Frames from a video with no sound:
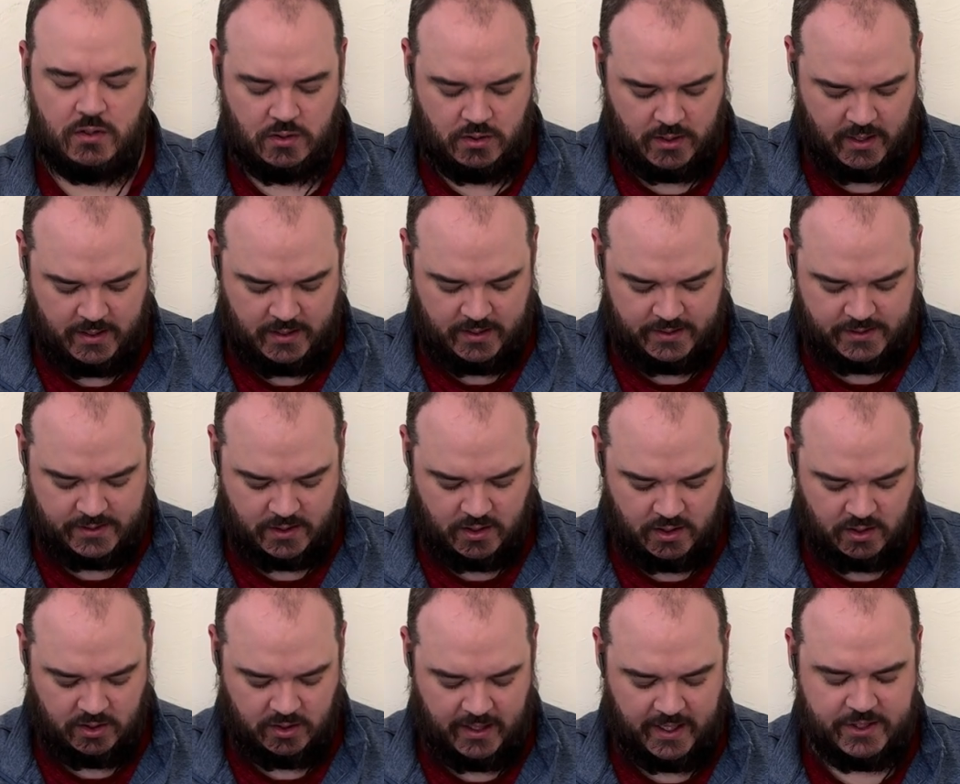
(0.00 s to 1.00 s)
Like, it's going
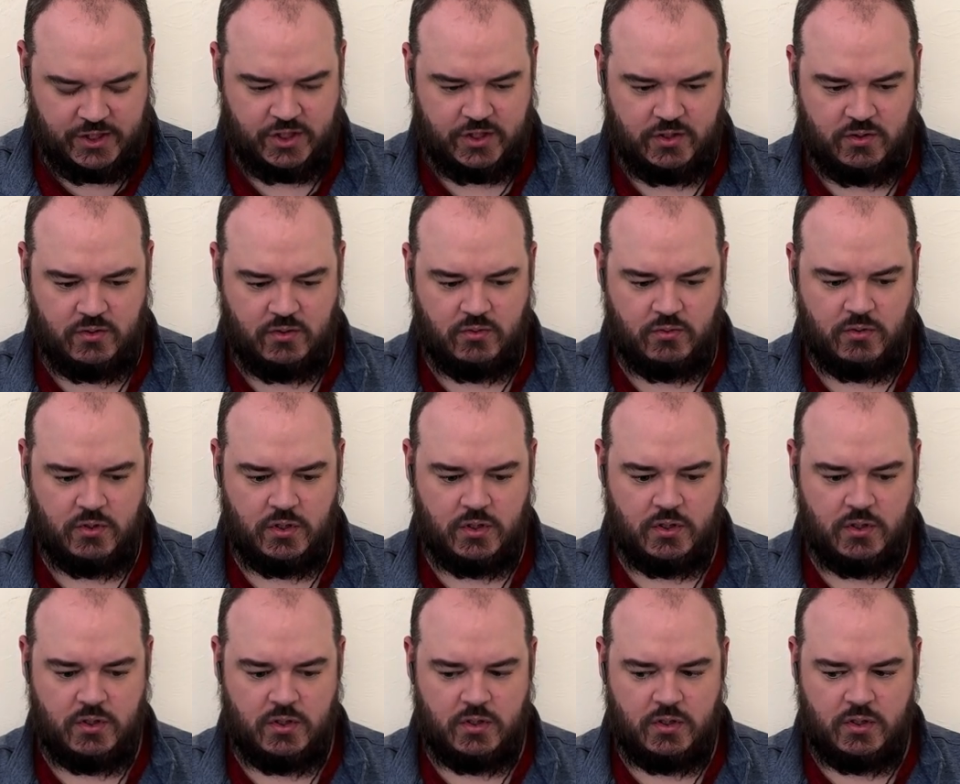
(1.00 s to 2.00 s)
to let you
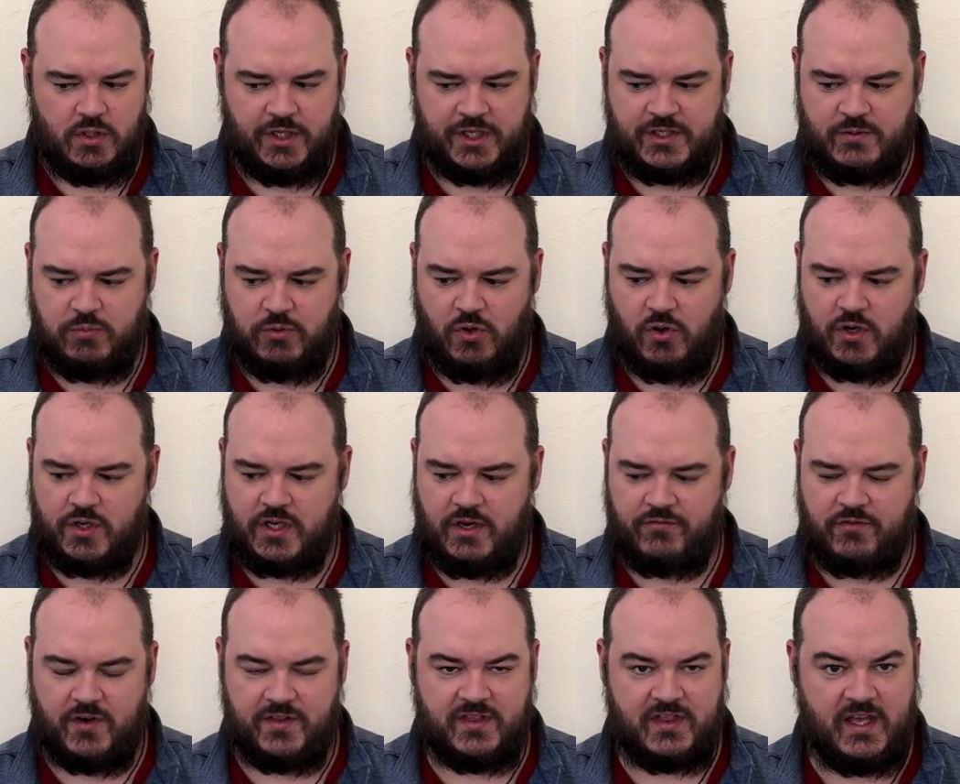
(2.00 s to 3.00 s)
explore
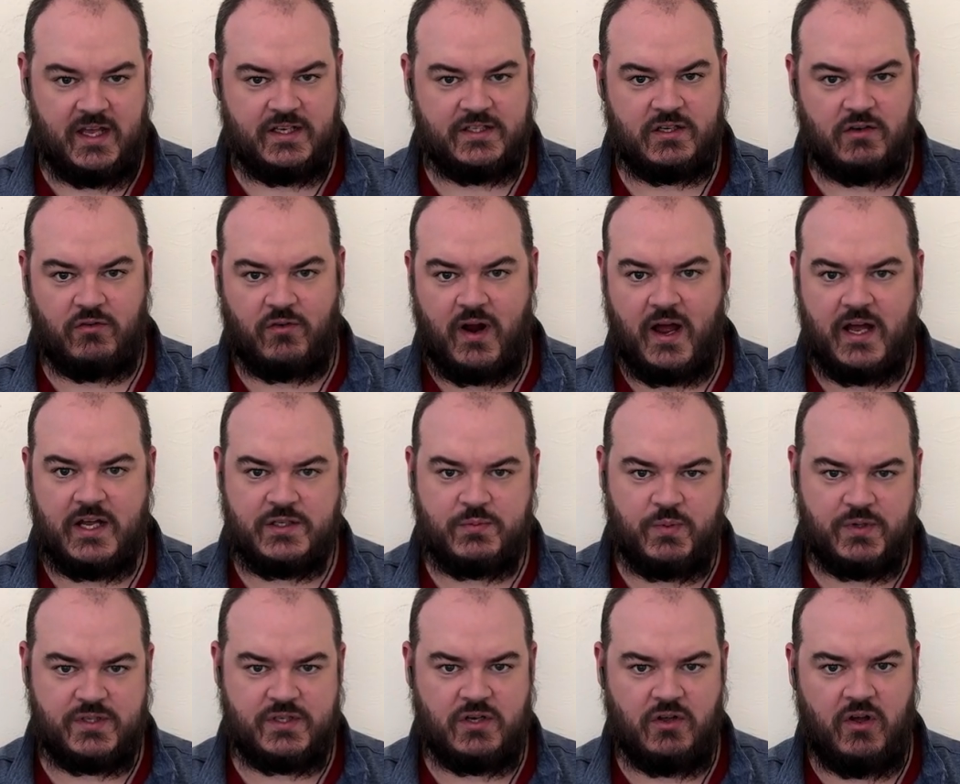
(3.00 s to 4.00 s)
different things in ryes,
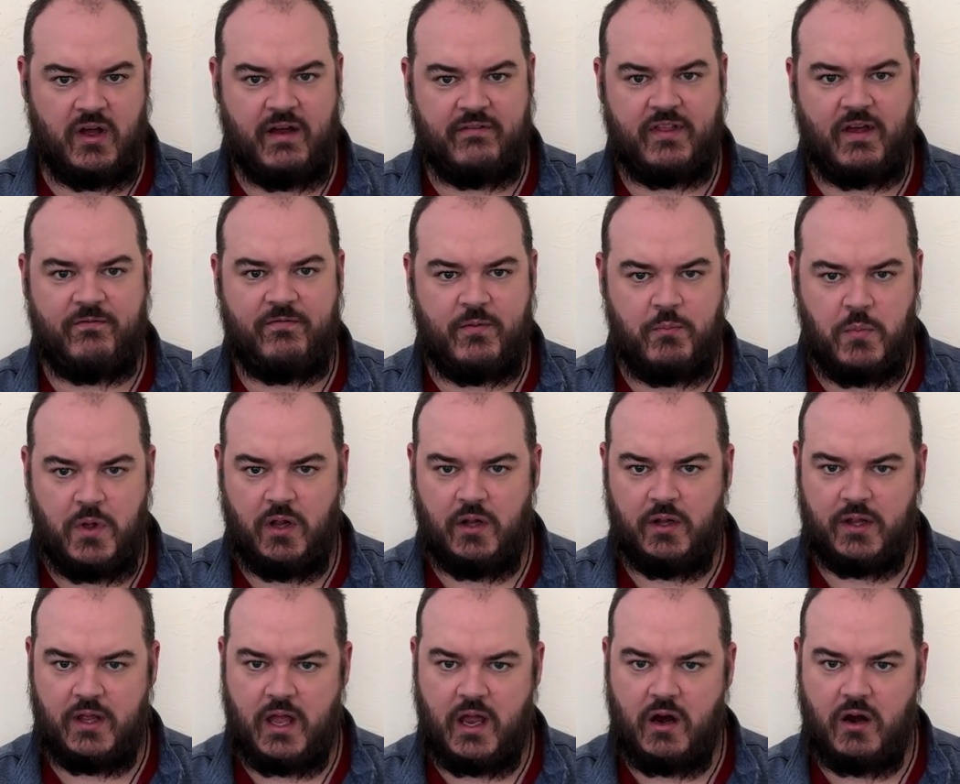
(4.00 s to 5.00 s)
but still have that
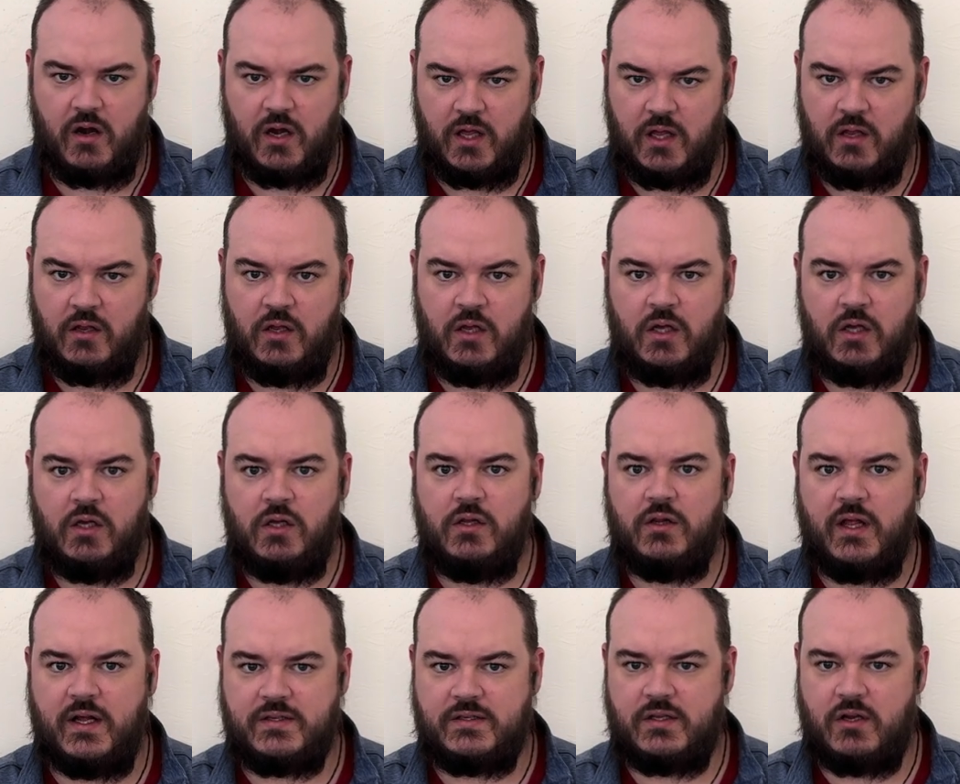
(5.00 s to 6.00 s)
familiarity
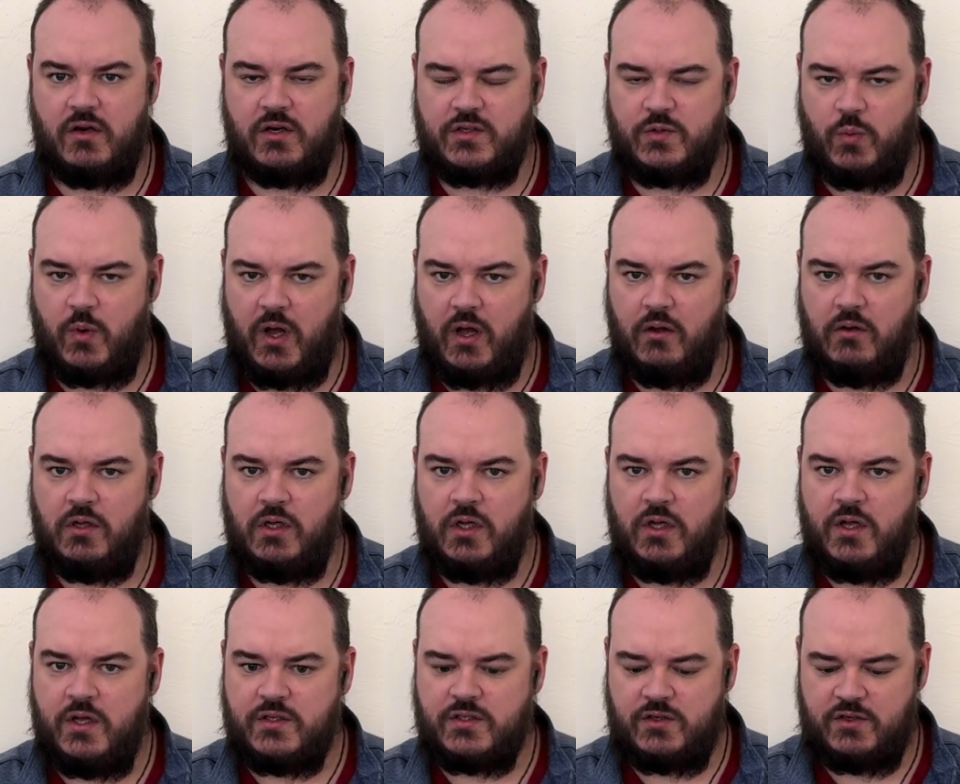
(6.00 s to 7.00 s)
that's there as well.
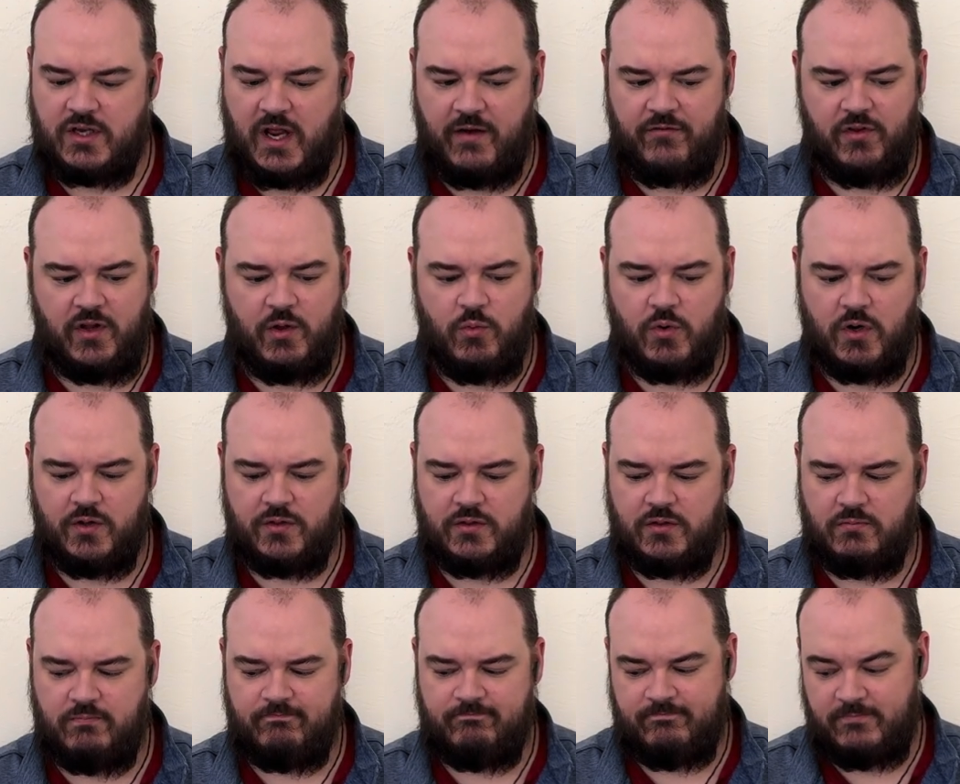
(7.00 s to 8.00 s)
So definitely worth,
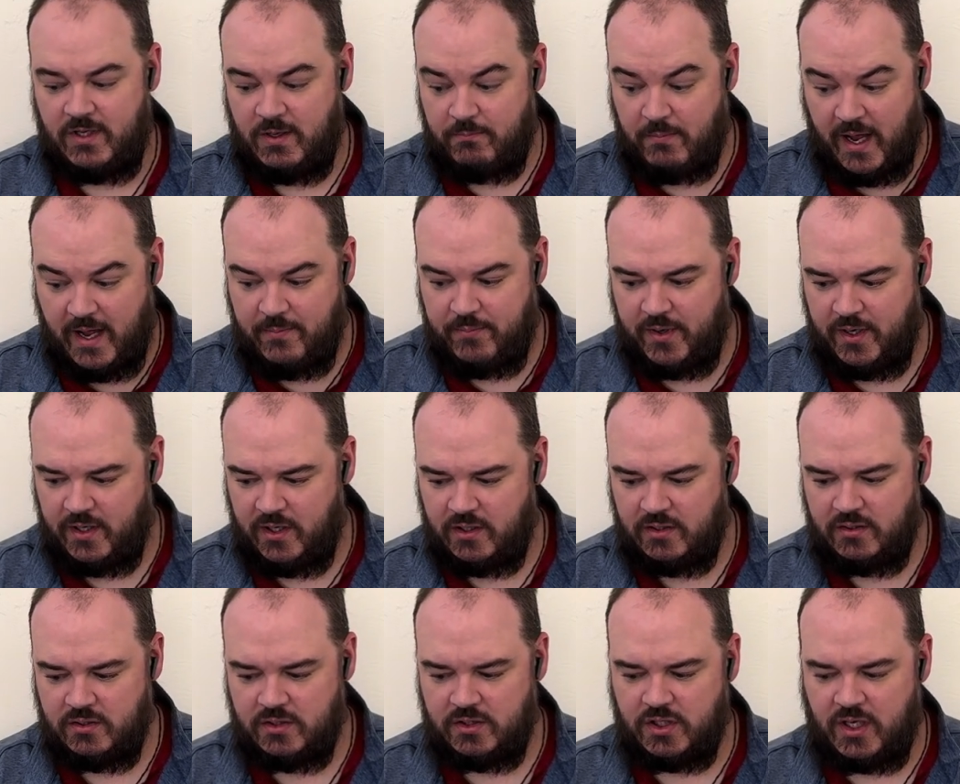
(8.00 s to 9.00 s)
in my
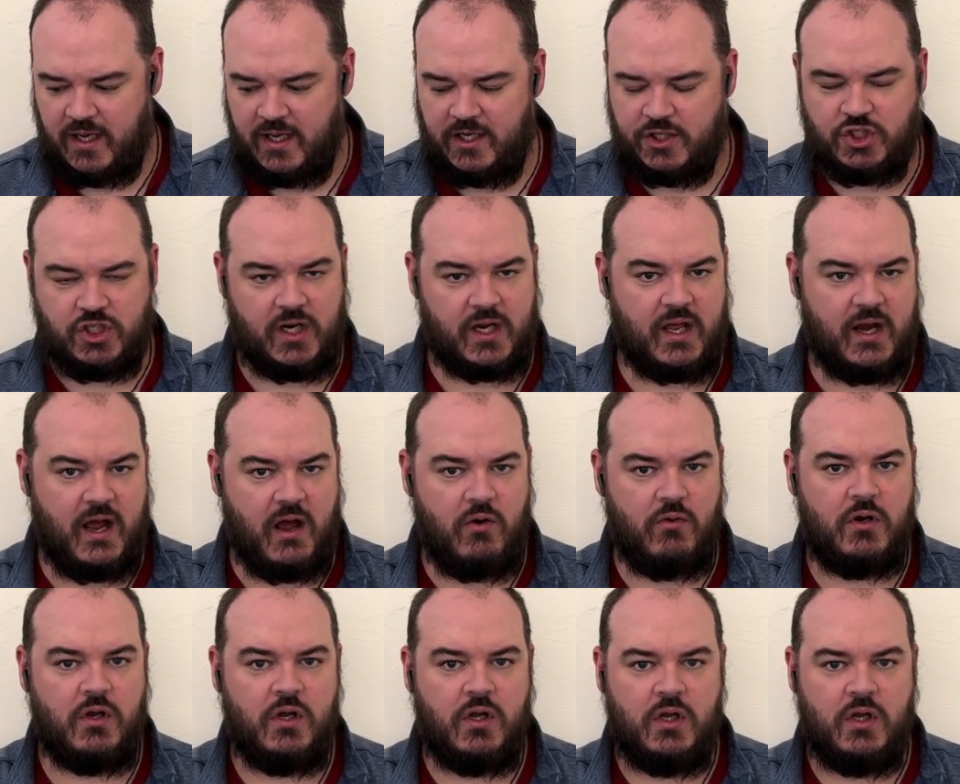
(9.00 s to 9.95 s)
opinion, checking out.